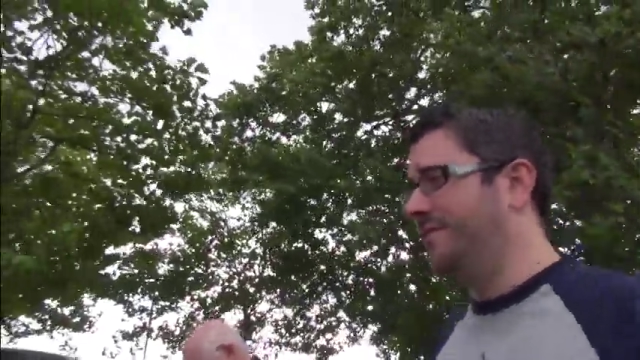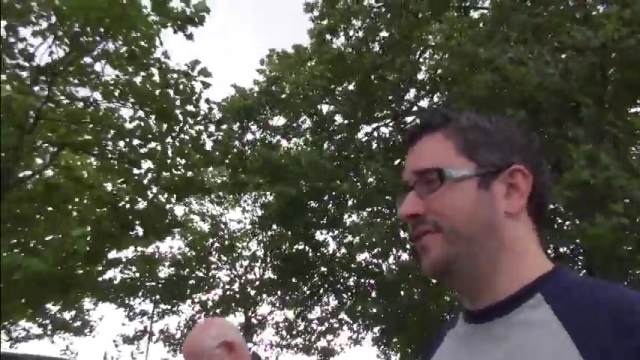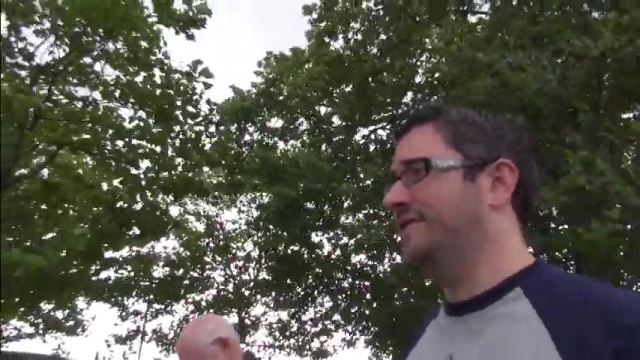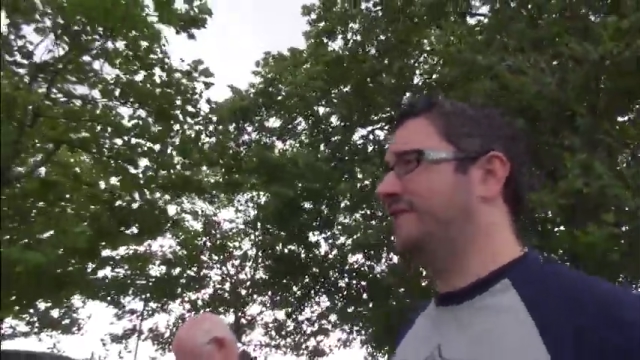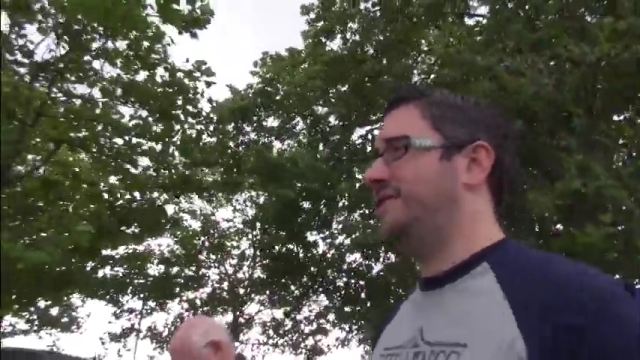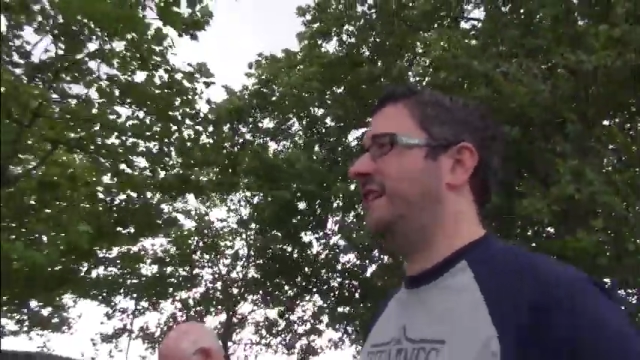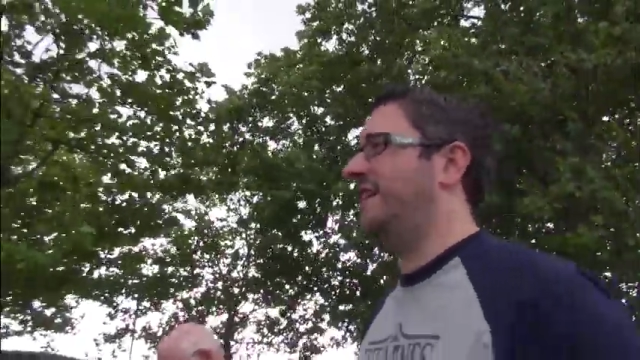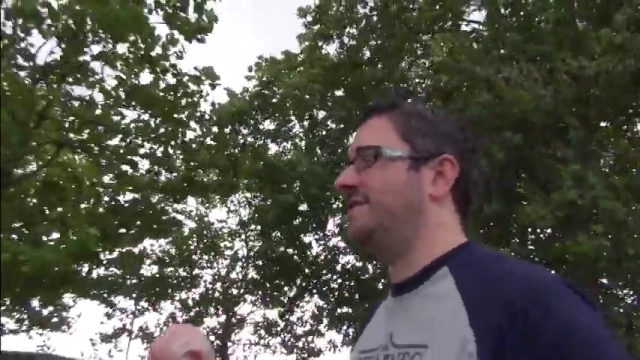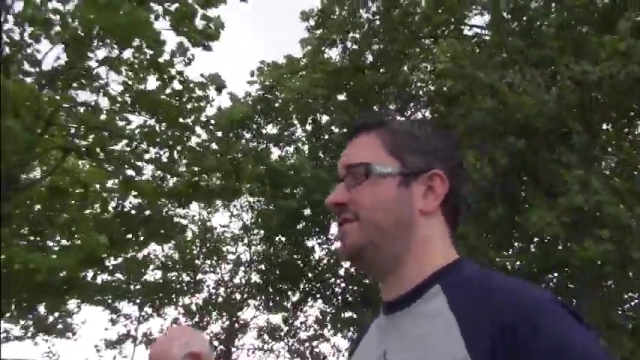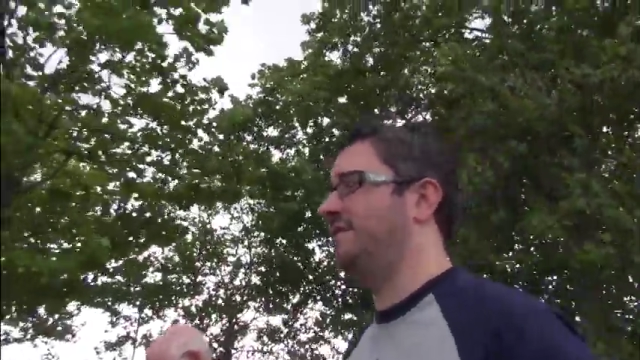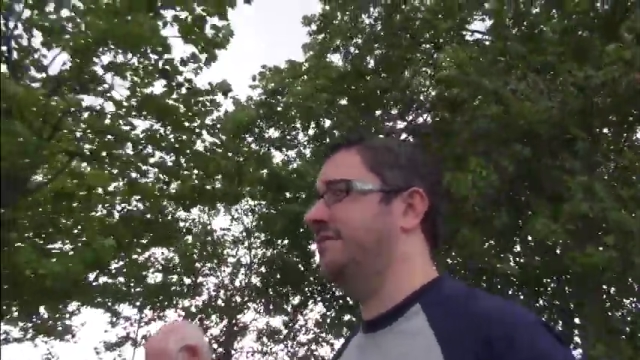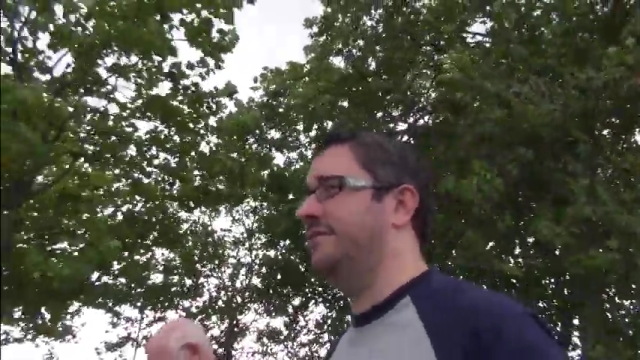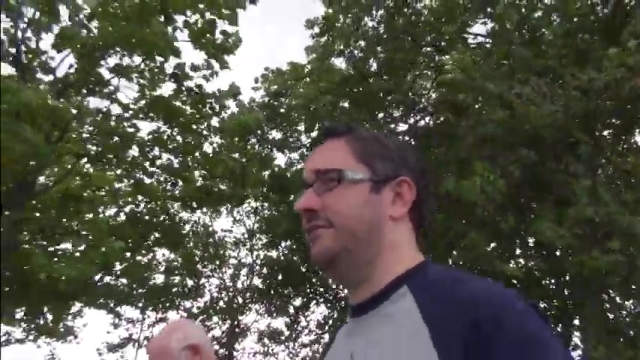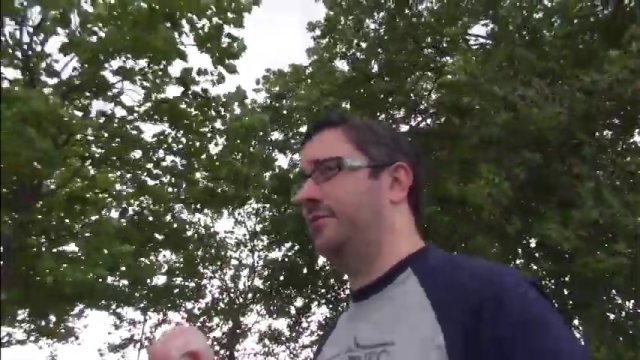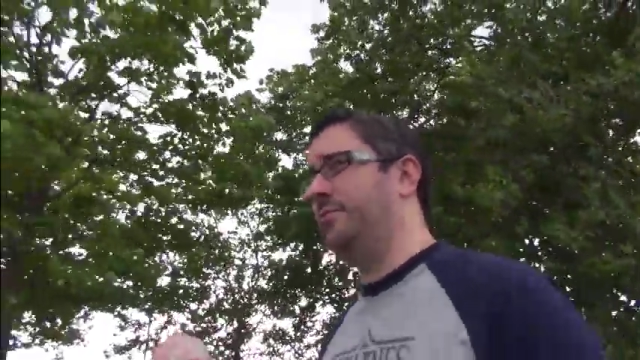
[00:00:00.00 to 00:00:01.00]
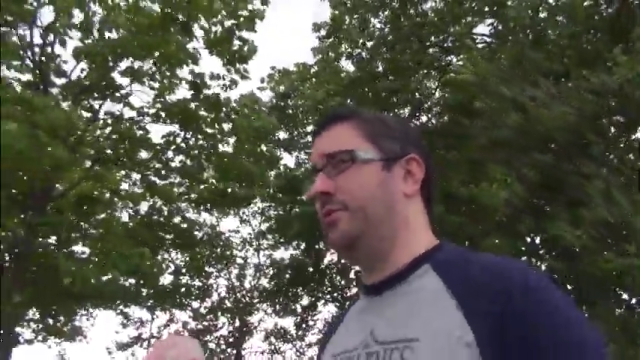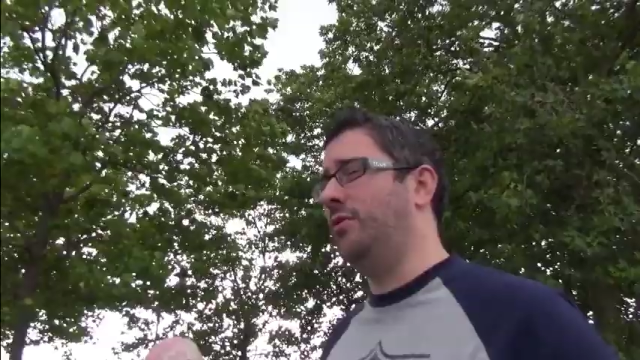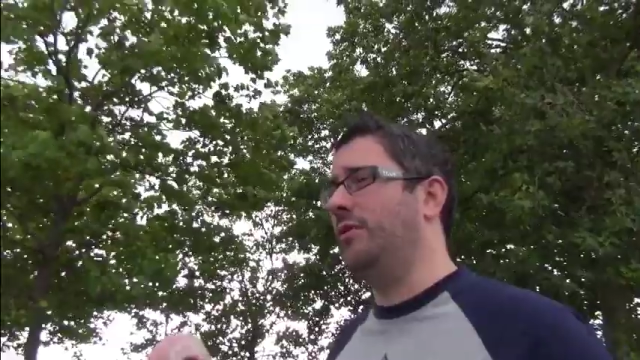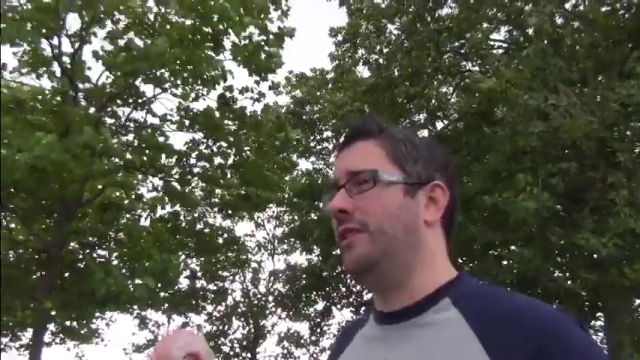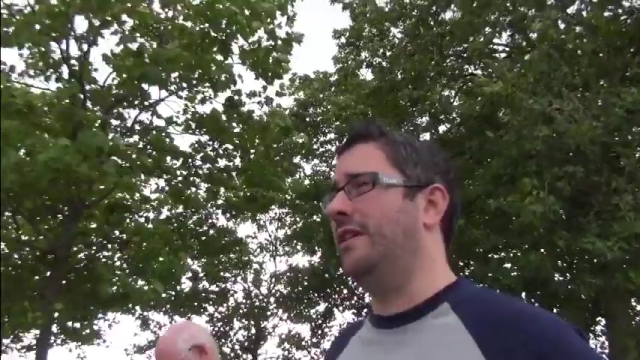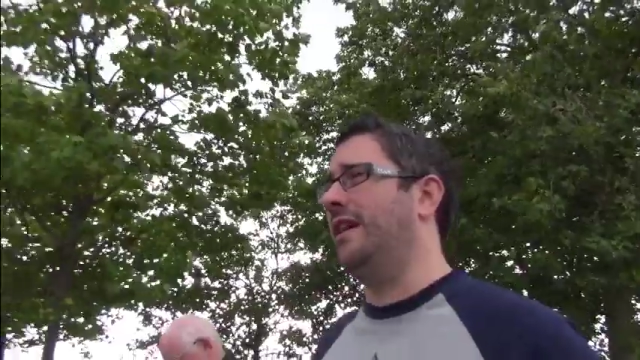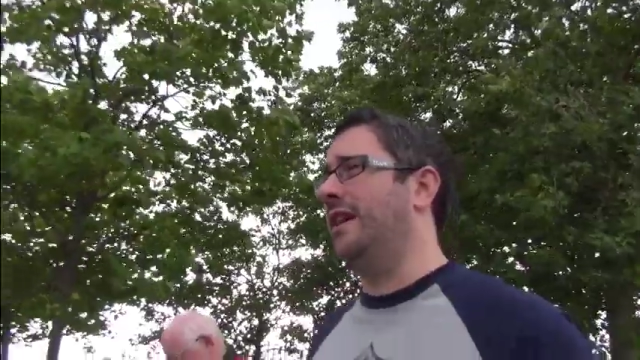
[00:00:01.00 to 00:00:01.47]
some fantastic
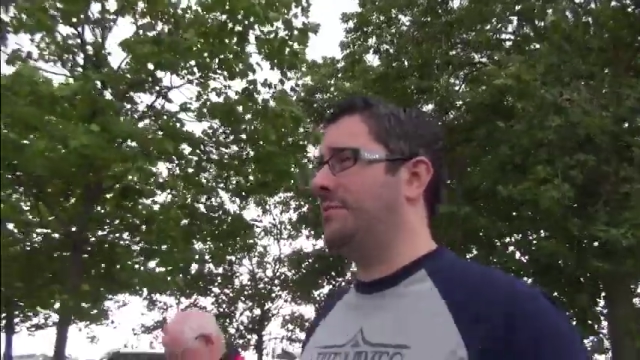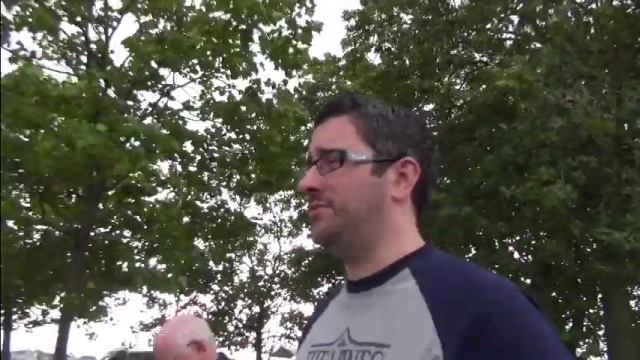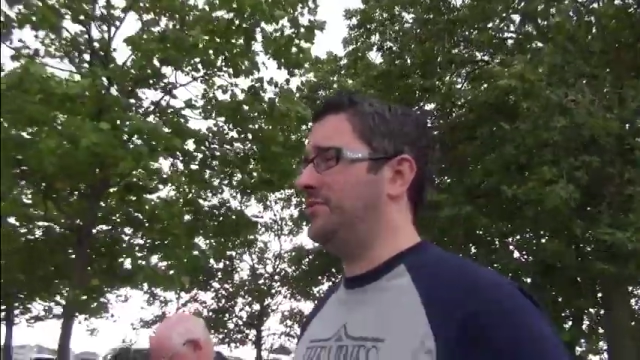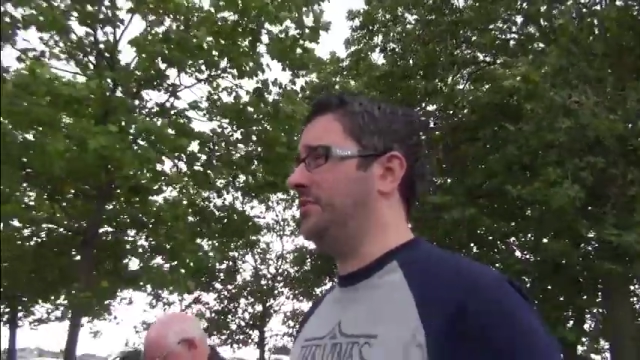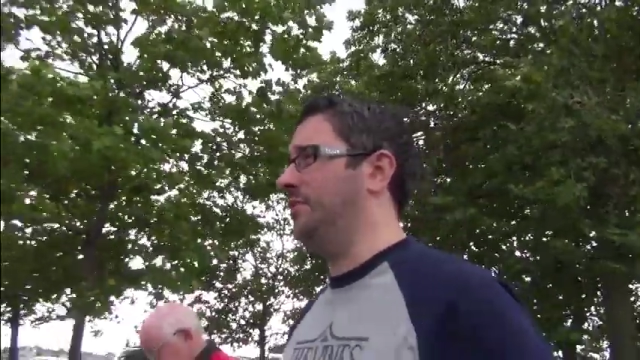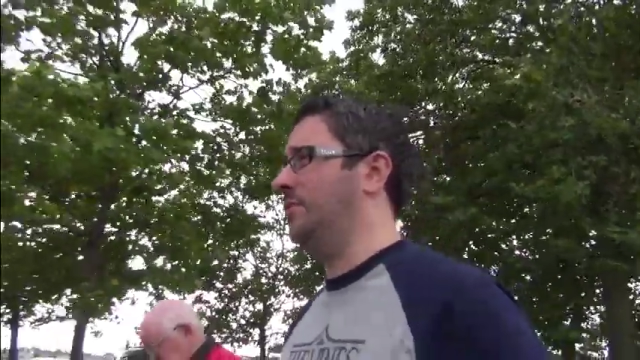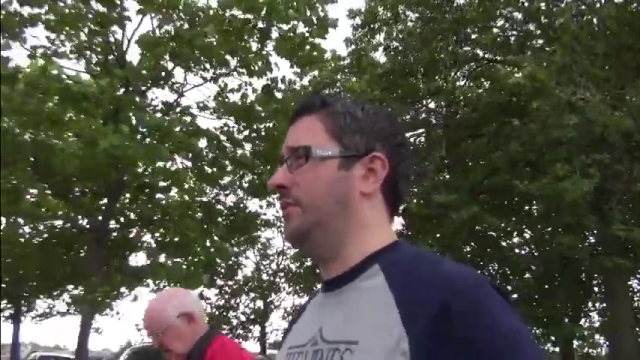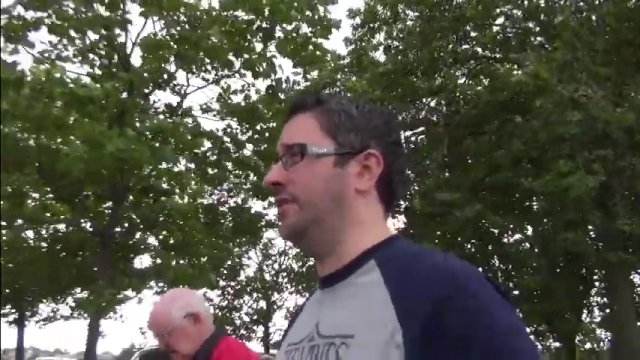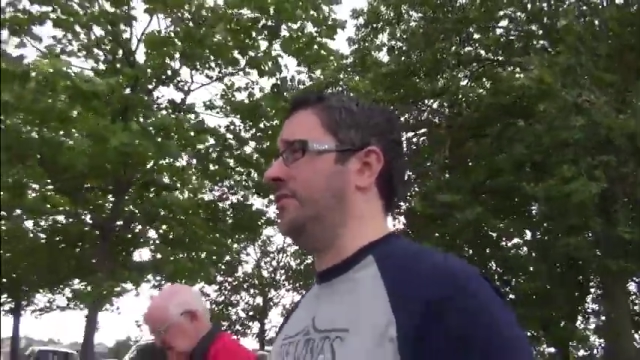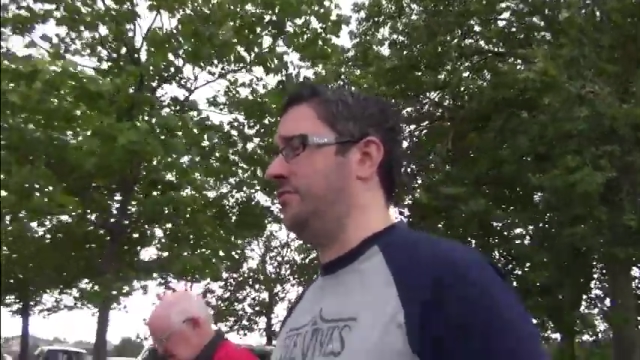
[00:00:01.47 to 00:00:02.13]
football and absolutely